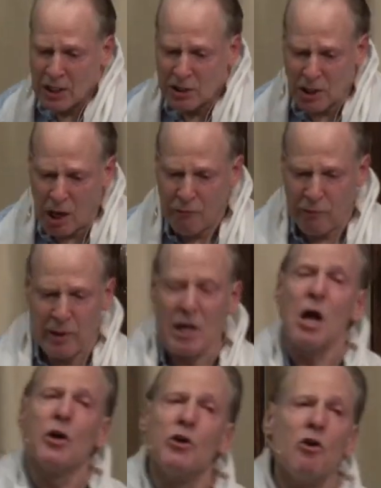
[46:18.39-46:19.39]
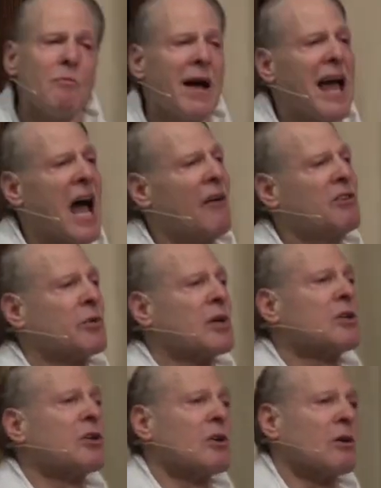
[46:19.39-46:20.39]
suffering you may have to
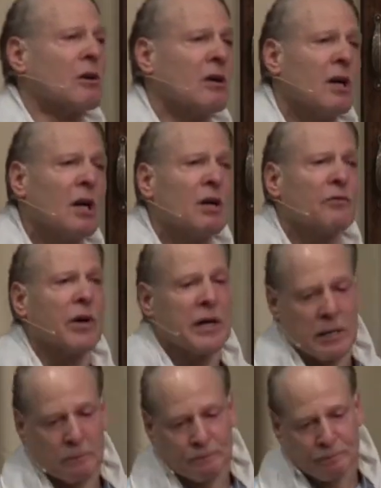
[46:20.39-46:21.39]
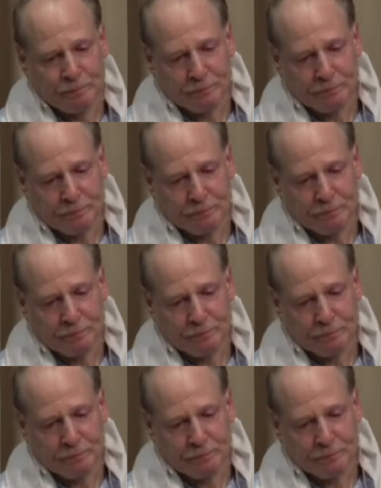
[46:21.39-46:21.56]
endure for him